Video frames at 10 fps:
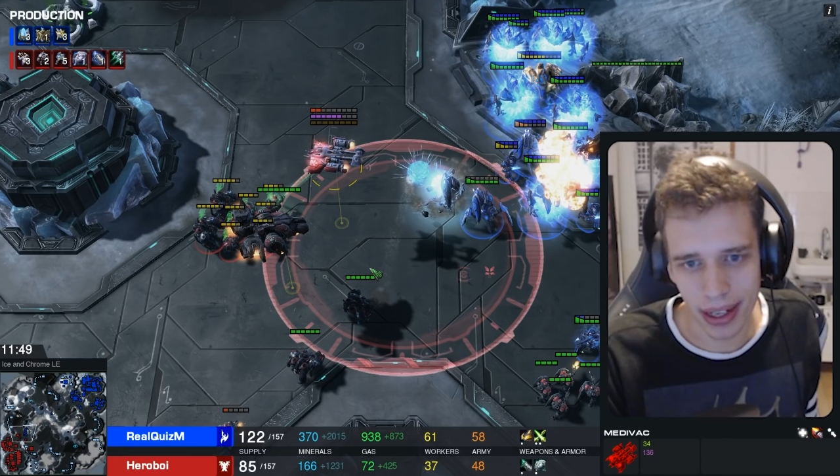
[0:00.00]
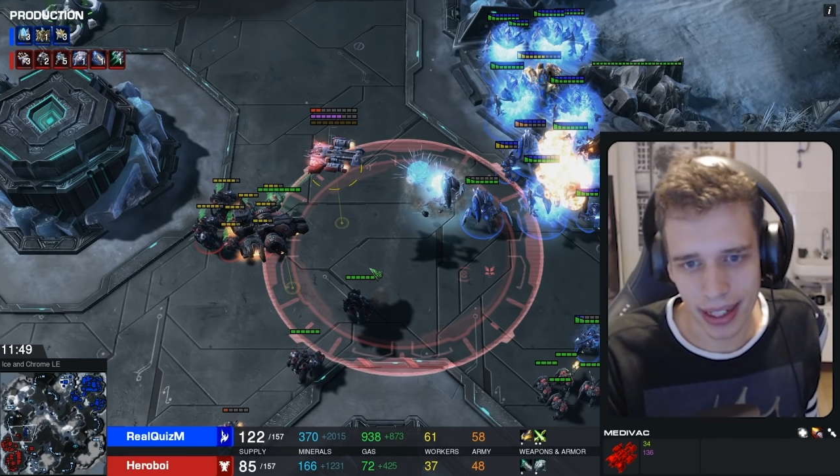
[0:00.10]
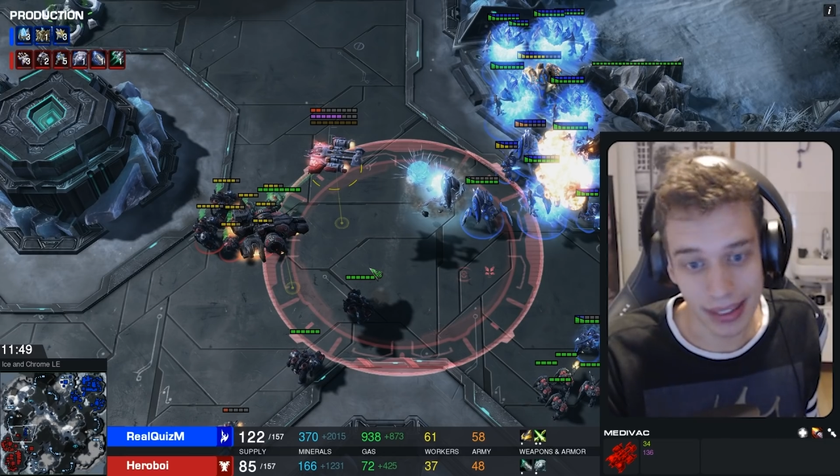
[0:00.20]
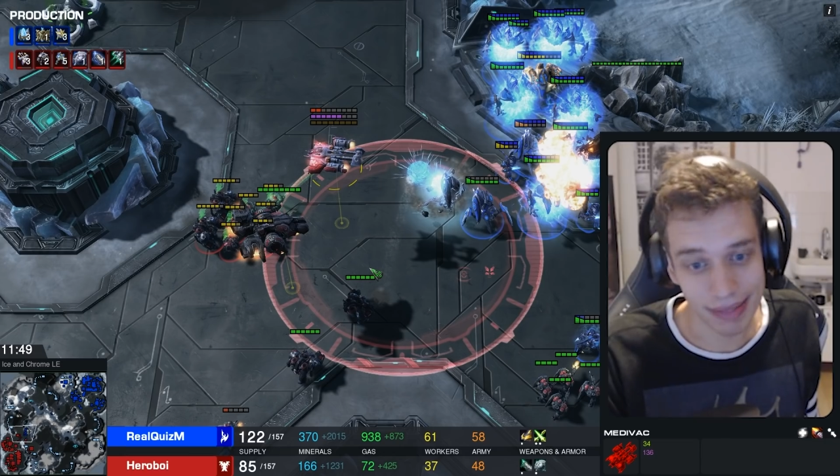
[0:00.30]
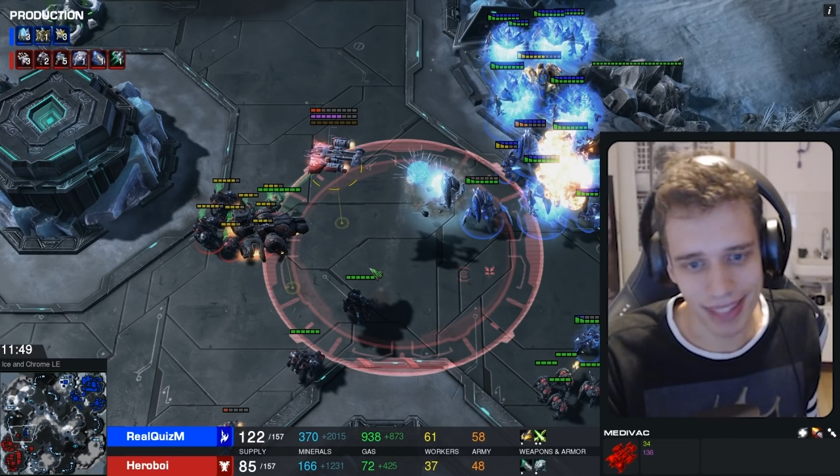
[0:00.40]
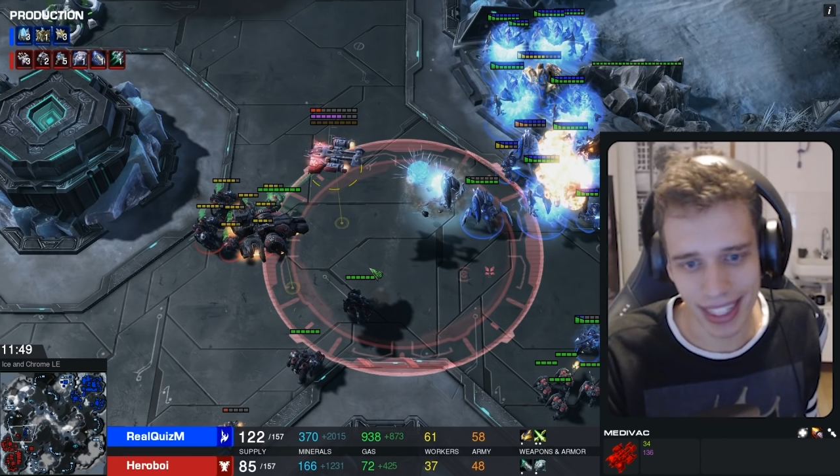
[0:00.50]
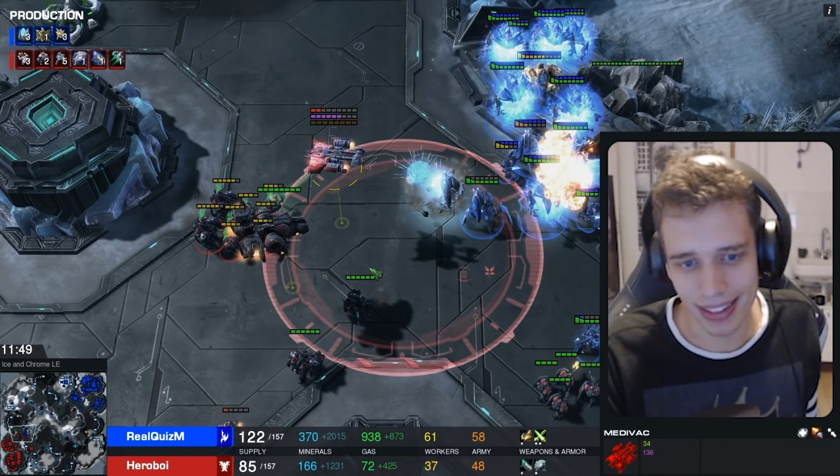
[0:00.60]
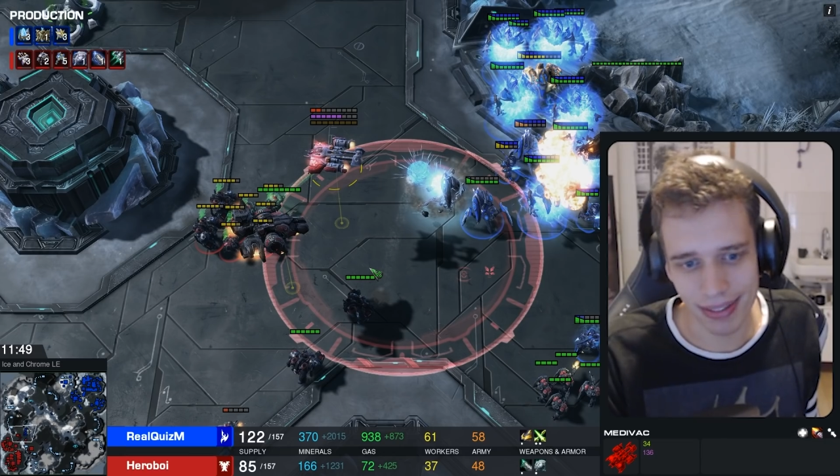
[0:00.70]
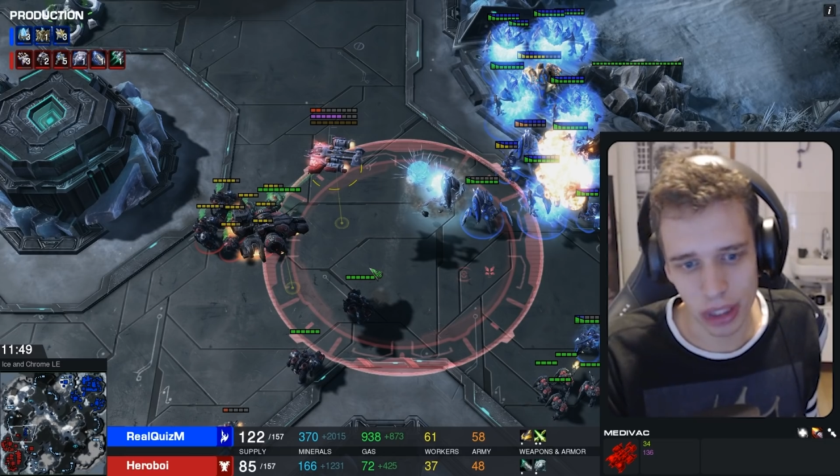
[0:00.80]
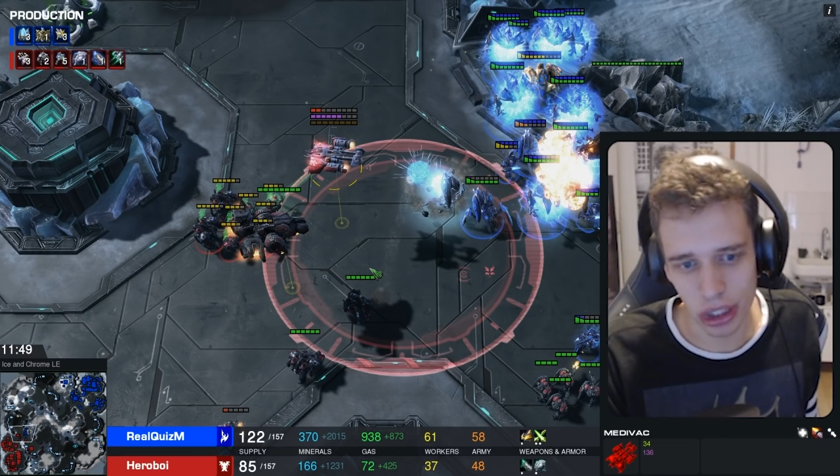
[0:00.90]
like
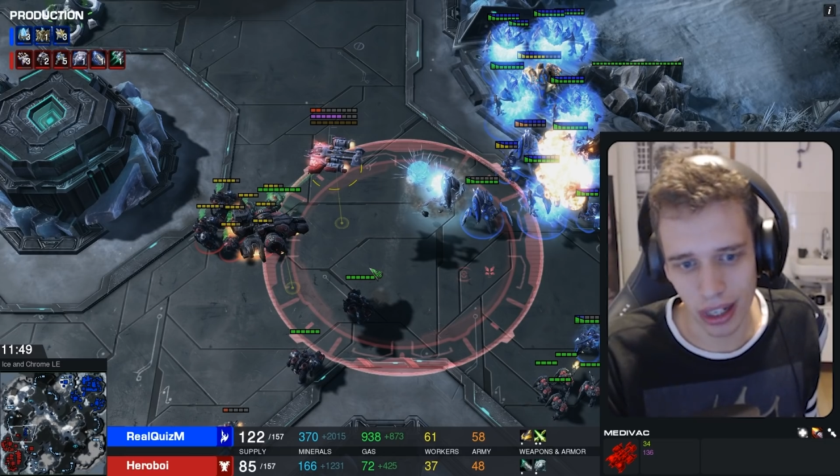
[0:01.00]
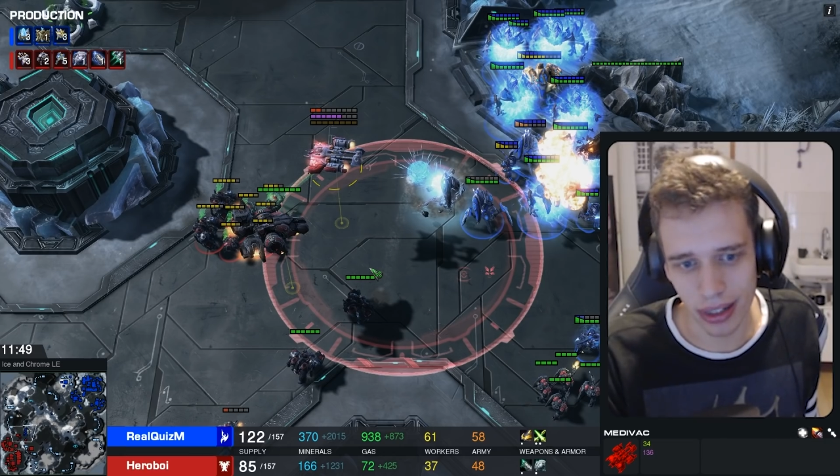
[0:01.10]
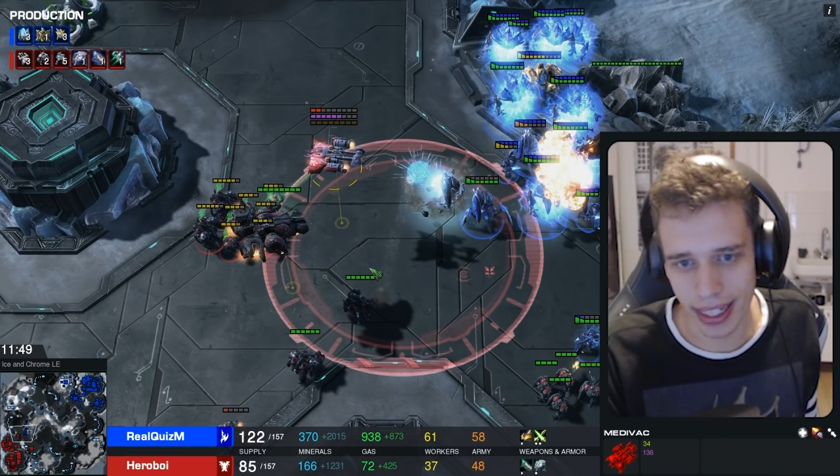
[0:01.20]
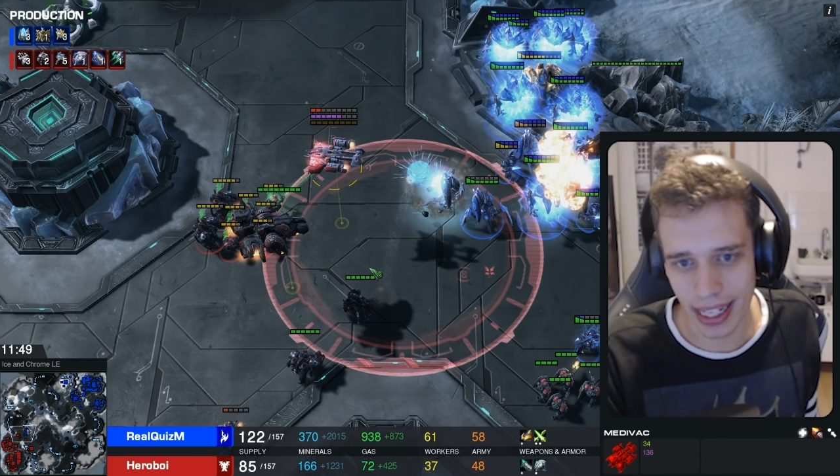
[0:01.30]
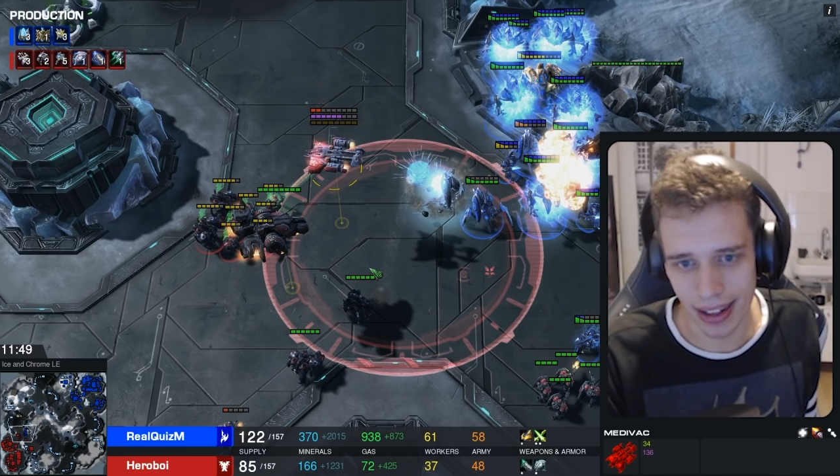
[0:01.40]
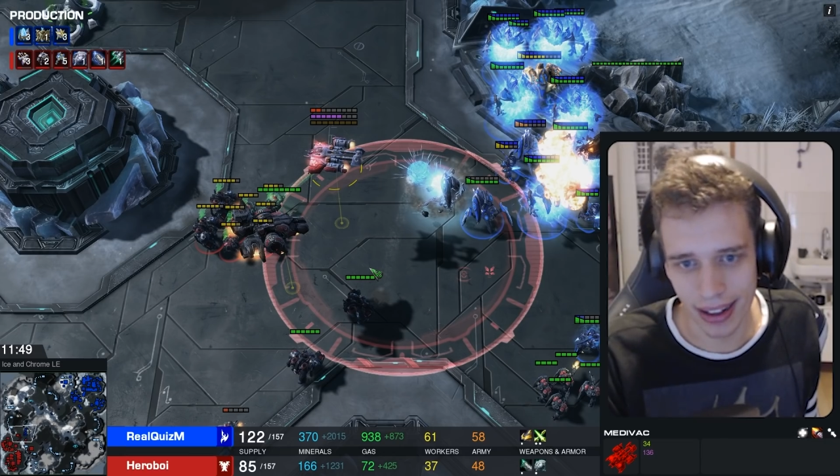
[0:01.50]
John, like,